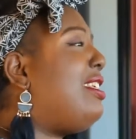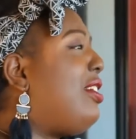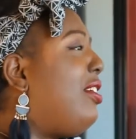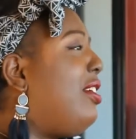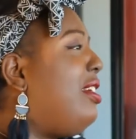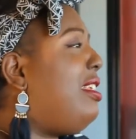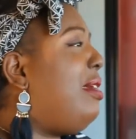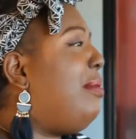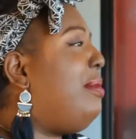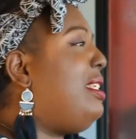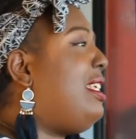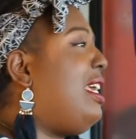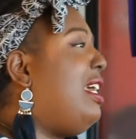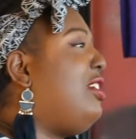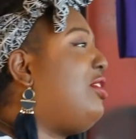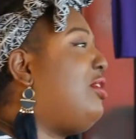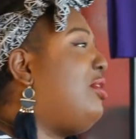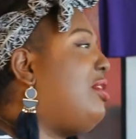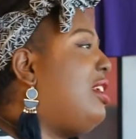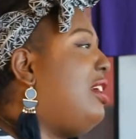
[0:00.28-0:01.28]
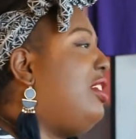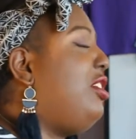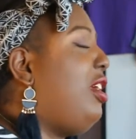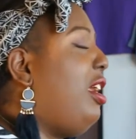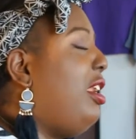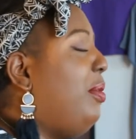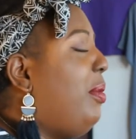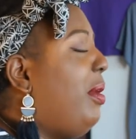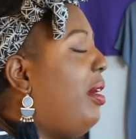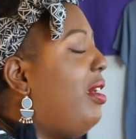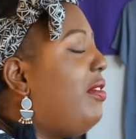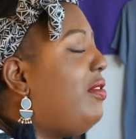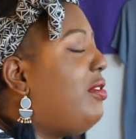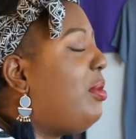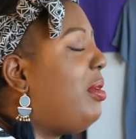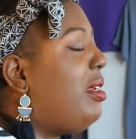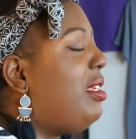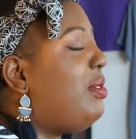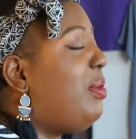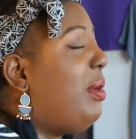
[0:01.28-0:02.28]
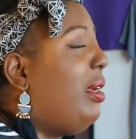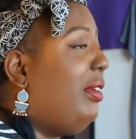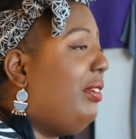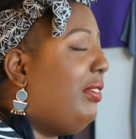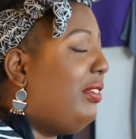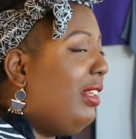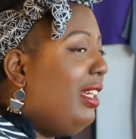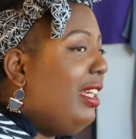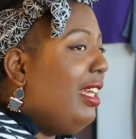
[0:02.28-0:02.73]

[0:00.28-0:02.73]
started Debbie's Angels in January of 2012